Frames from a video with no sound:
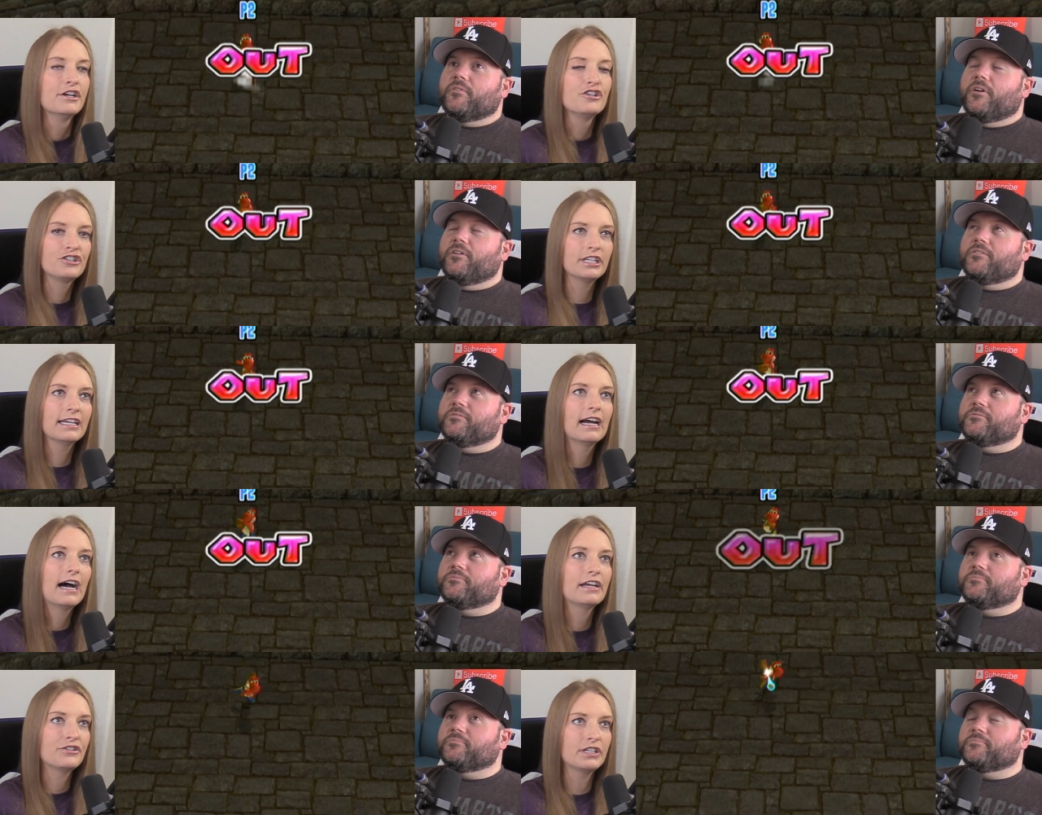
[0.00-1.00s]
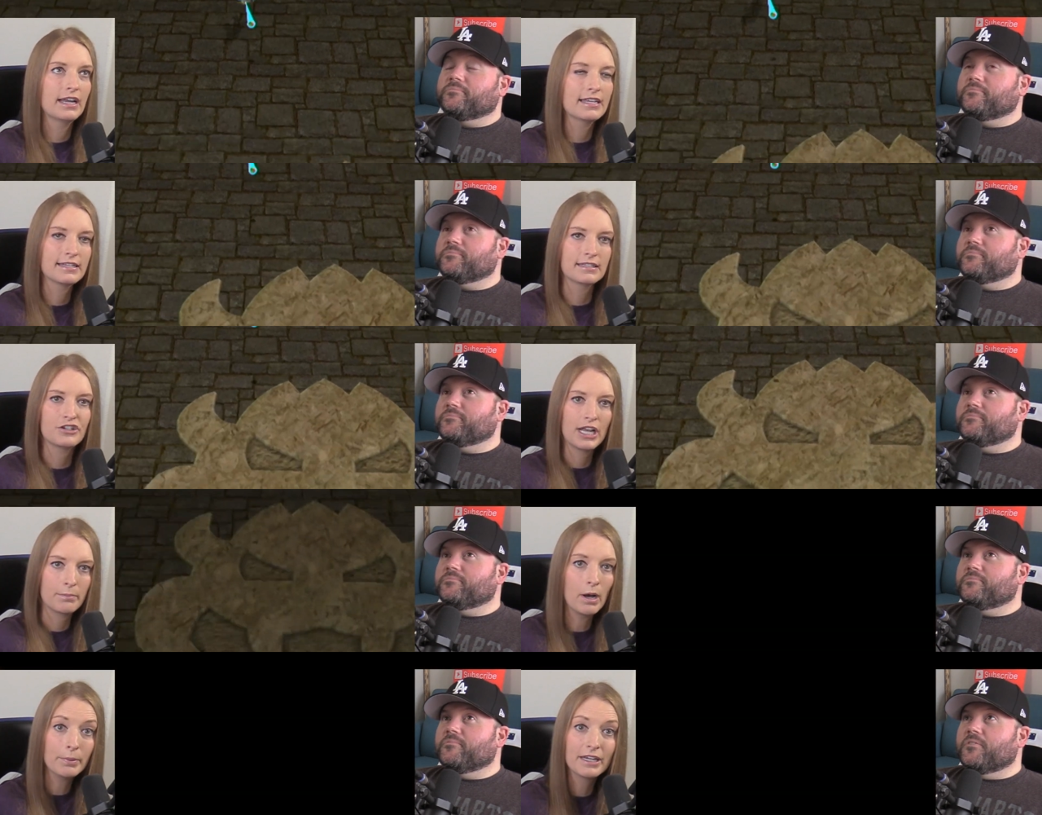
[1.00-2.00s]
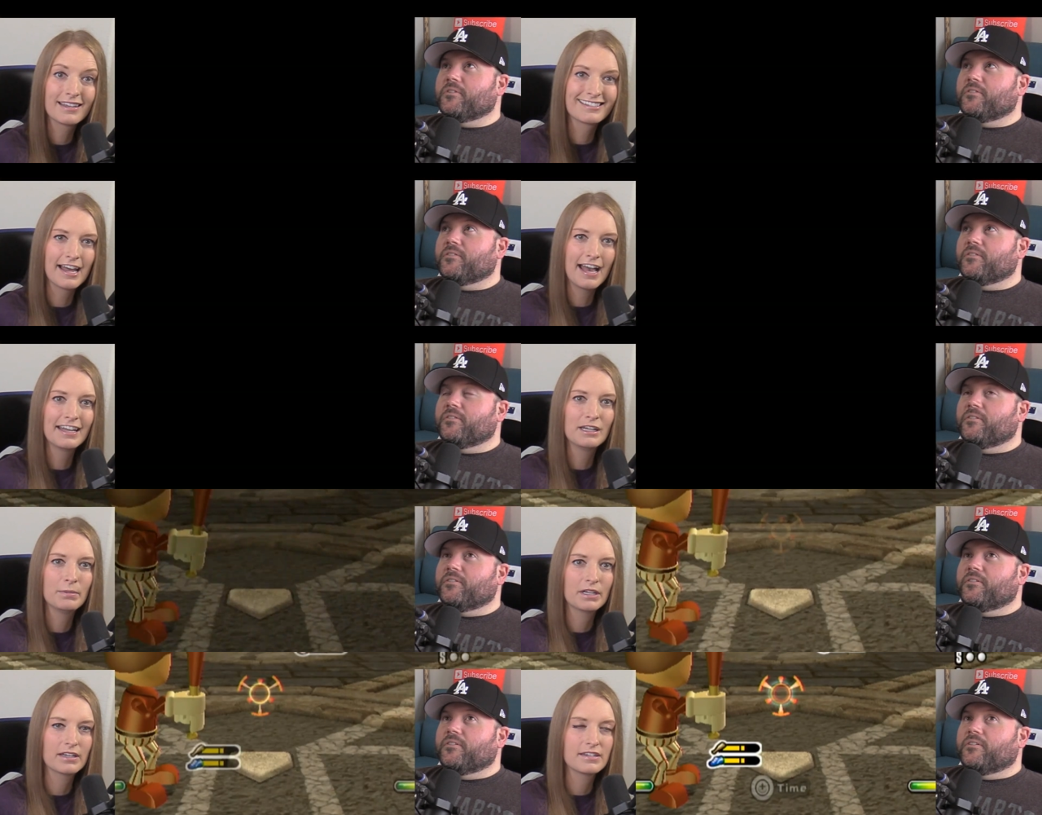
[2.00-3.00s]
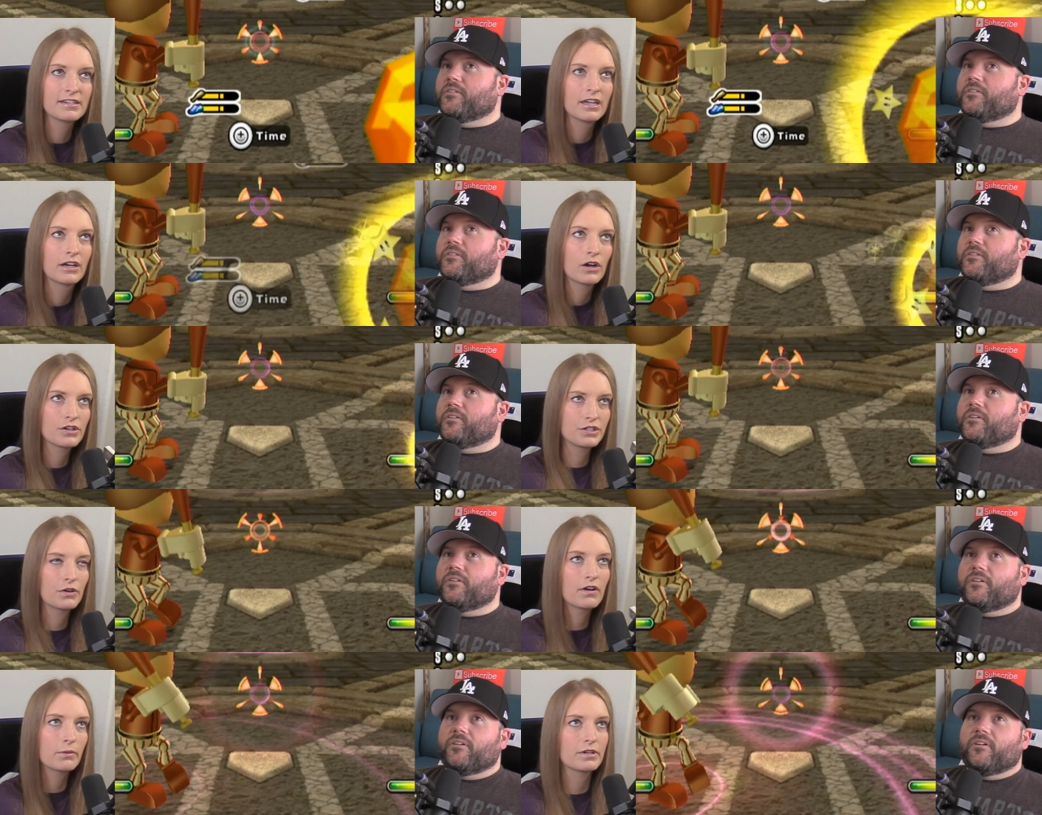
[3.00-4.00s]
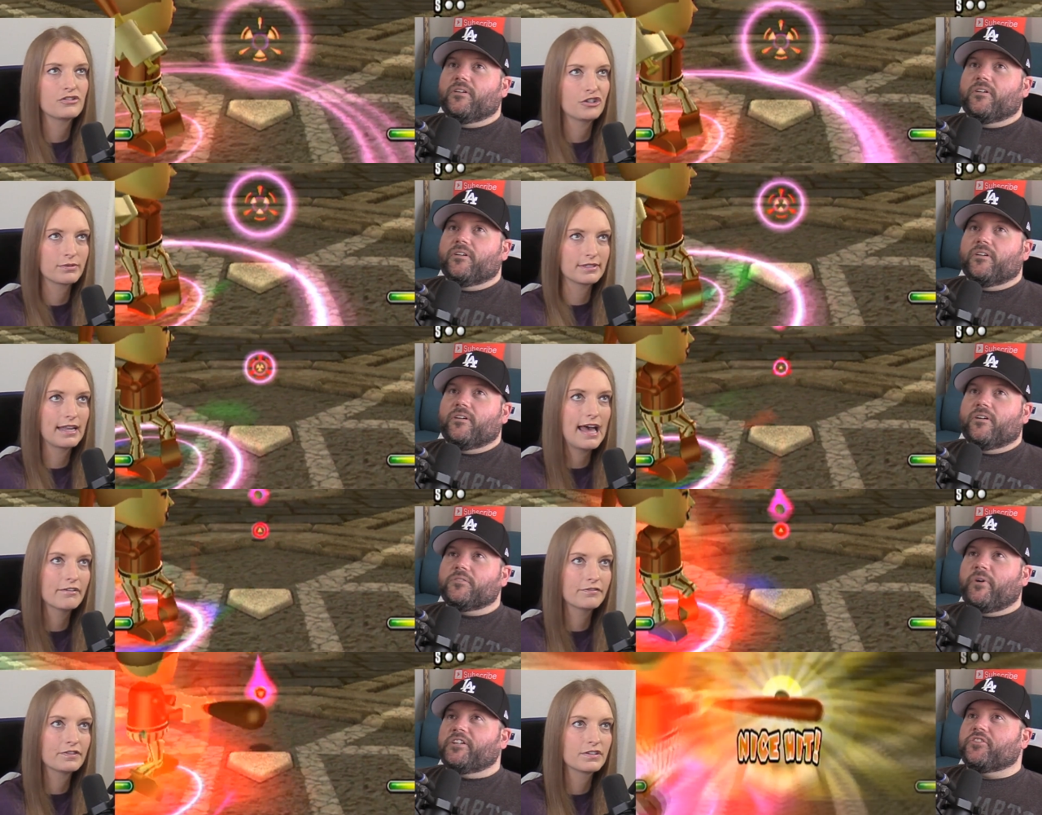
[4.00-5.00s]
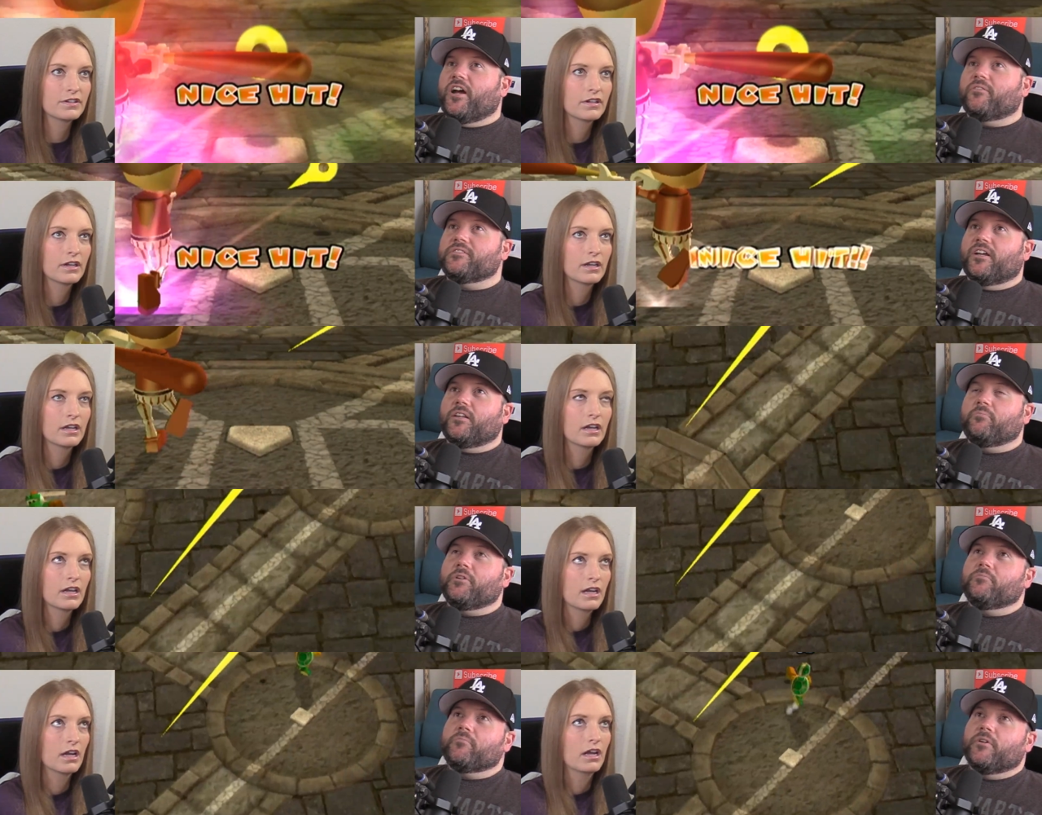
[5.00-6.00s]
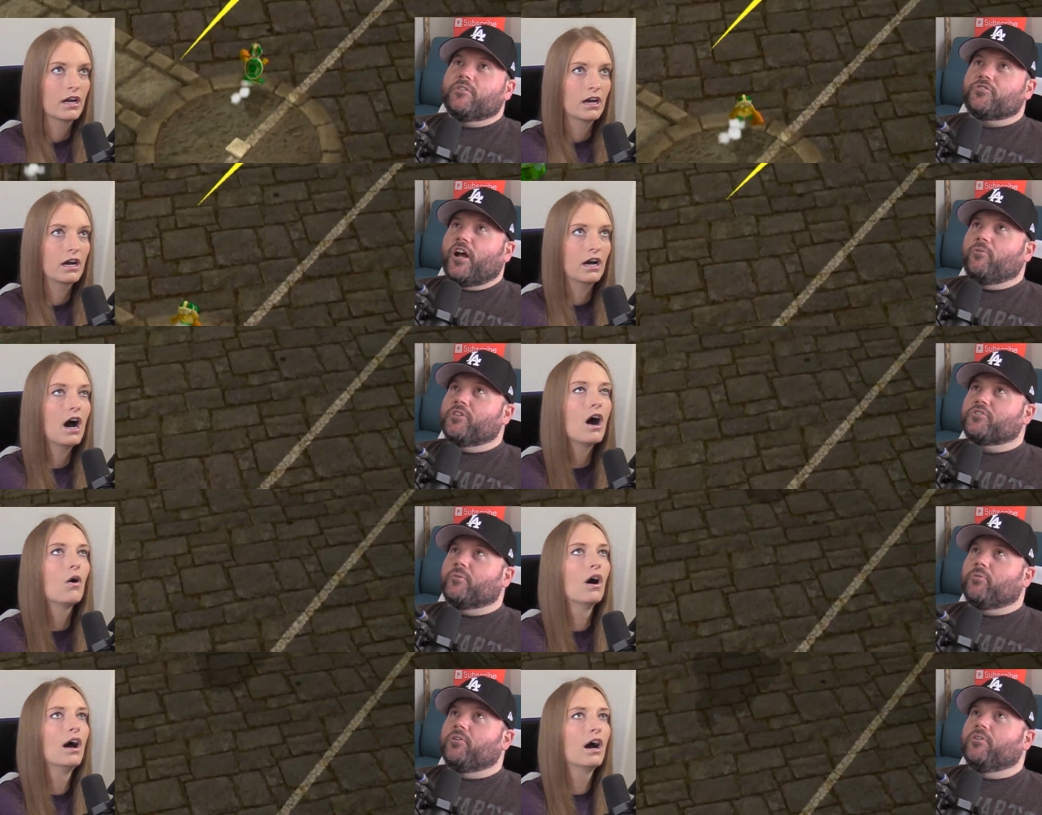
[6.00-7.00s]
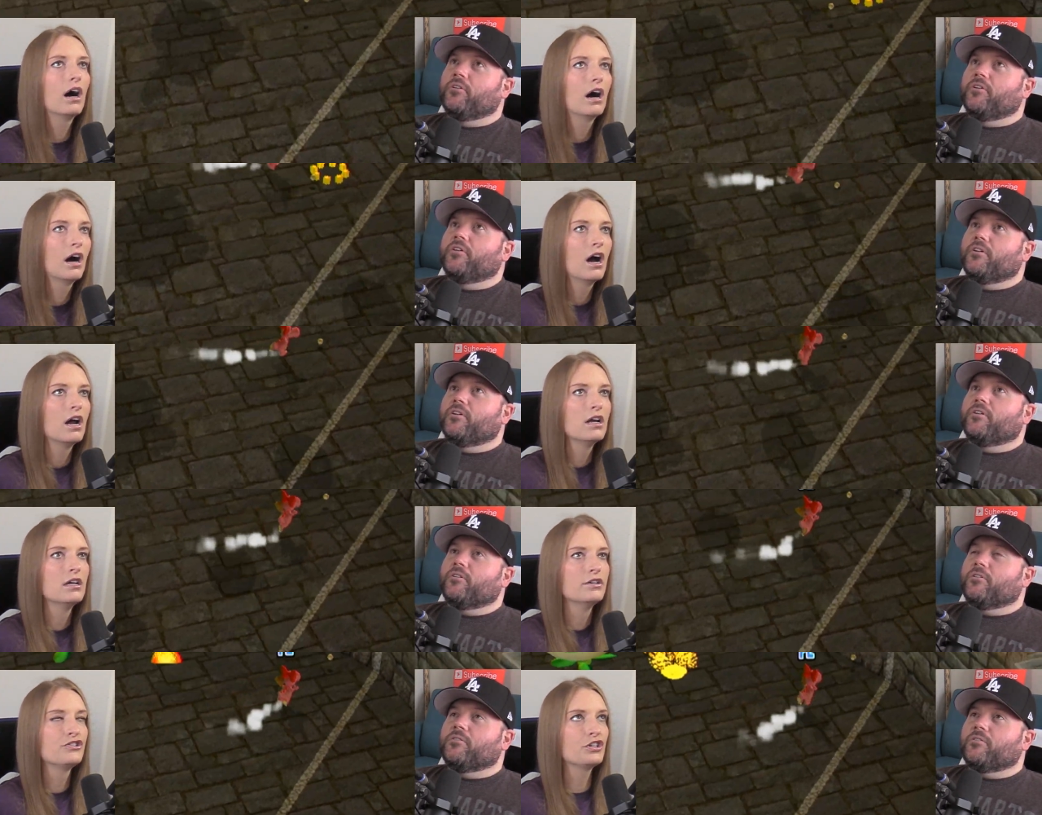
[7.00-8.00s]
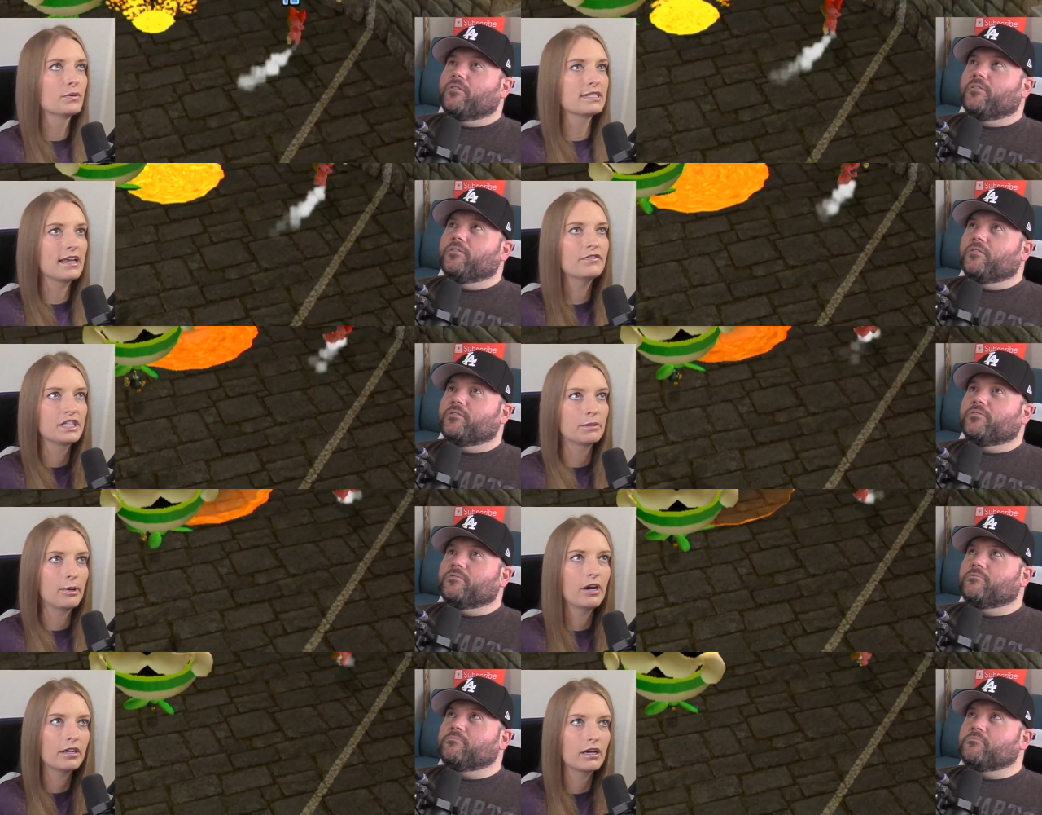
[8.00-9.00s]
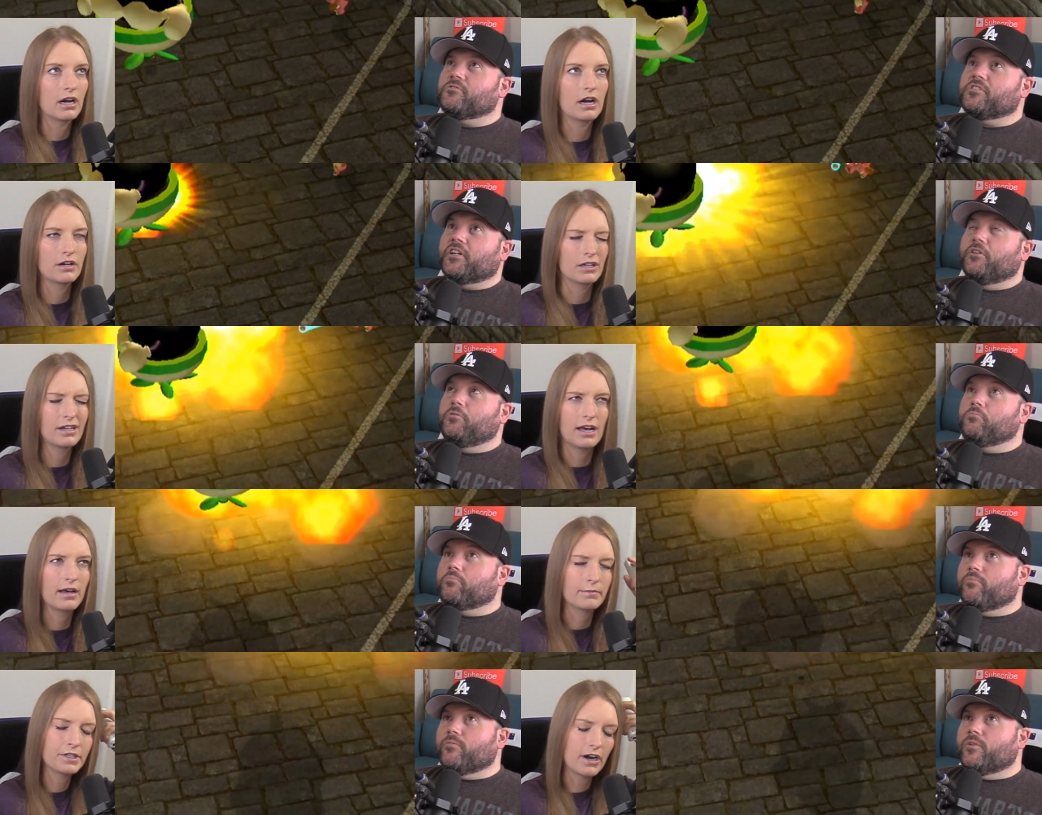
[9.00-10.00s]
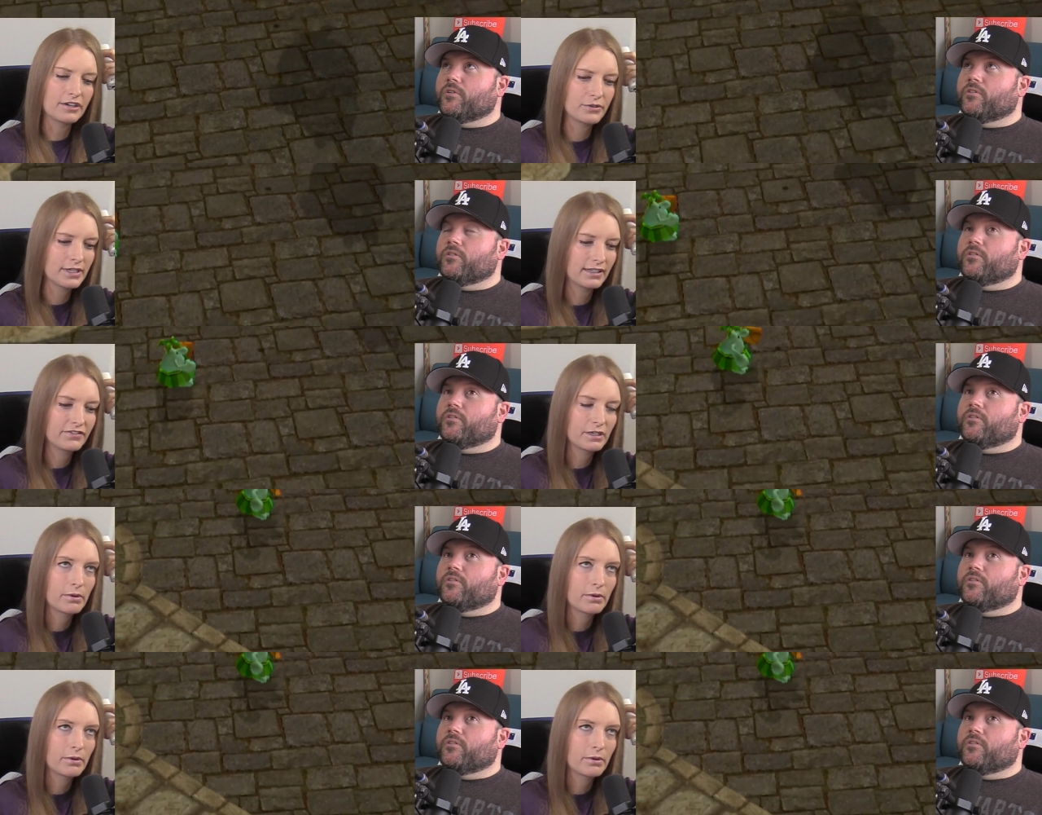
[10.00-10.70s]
Speaker 1: she uh she has she had puppy anxiety because her story was she was left It's
Speaker 2: Mike Trout, it's not Lumpy. Trout with the oh. triple.
Speaker 1: She was left in a park. Uh, I'm sorry, she was not left in a